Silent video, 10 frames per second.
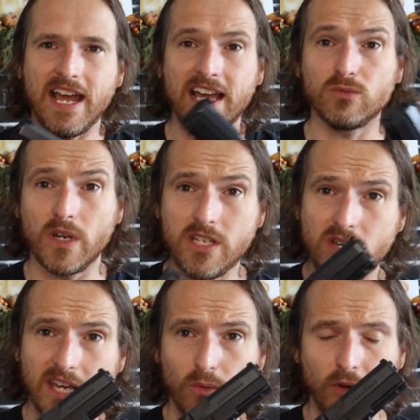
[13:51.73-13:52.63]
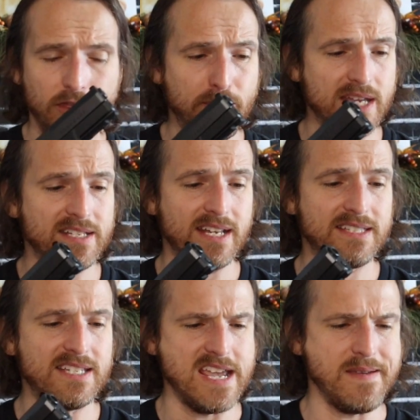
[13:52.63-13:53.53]
as what you get with the
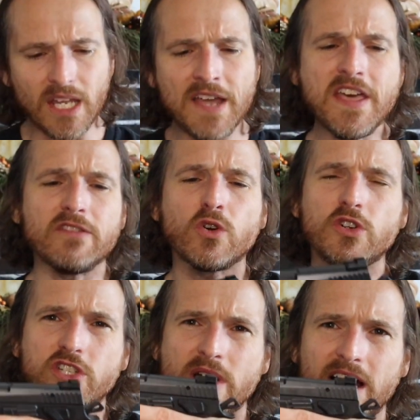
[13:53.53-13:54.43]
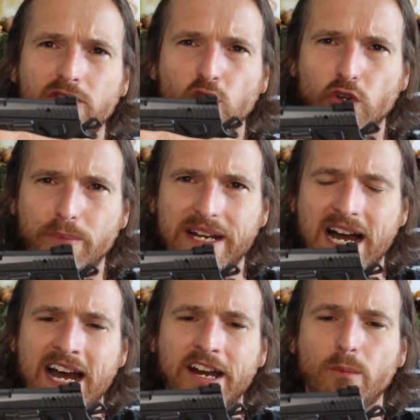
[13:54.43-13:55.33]
P-10C. And then, of course, you have a little bit
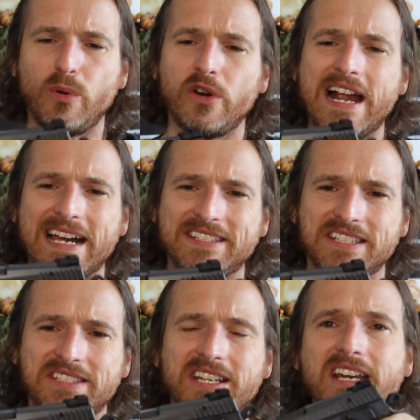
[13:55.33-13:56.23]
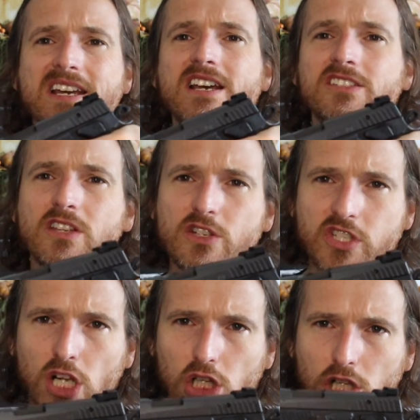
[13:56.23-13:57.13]
higher bore axis, so
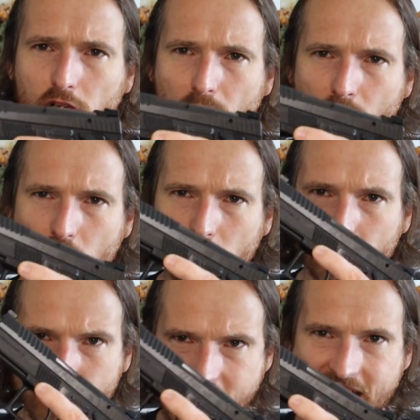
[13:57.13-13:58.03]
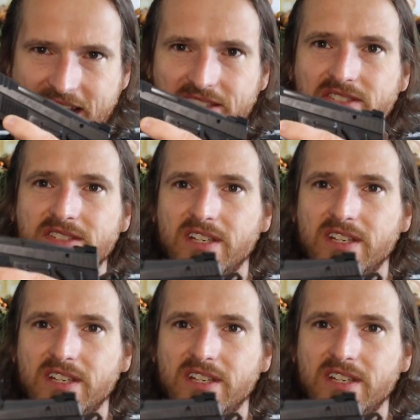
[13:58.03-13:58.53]
there's a little more rise.